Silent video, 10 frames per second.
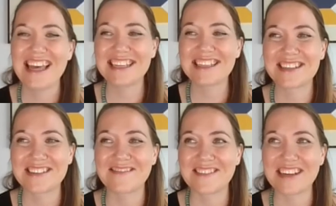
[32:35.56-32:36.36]
it is
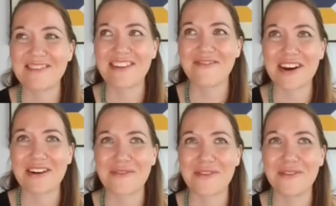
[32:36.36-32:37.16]
true. We, we get
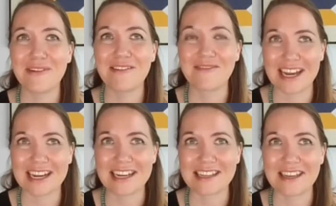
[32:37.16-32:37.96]
very few of that
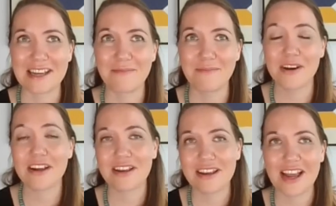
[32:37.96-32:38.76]
kind of thing.
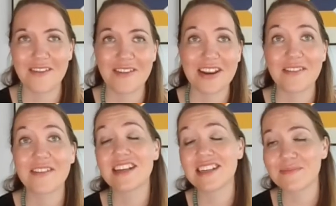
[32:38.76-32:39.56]
But I mean,
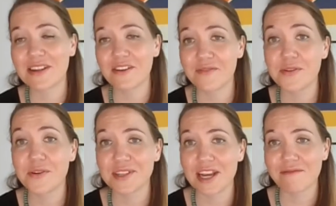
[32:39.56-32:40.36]
that does mean your view
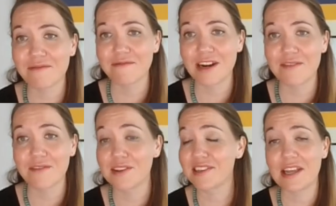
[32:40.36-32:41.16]
goes on for
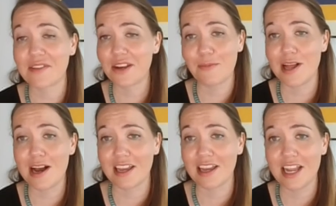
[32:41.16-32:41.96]
forever. There's nothing to
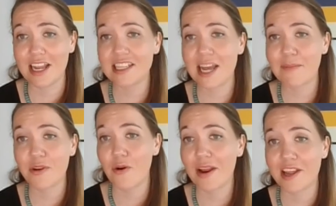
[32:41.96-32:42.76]
block it. Anytime you
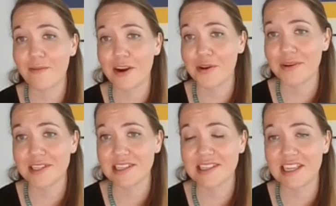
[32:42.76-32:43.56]
go anywhere, you can
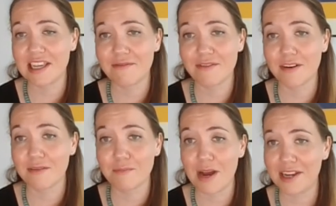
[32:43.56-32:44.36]
just see
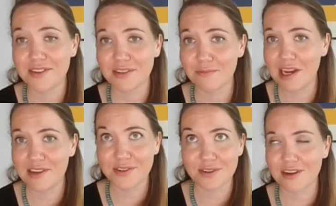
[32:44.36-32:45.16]
for miles and
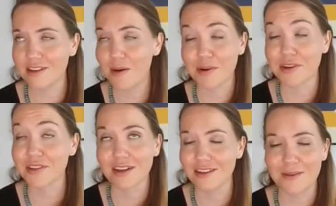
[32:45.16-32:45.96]
miles or kilometers and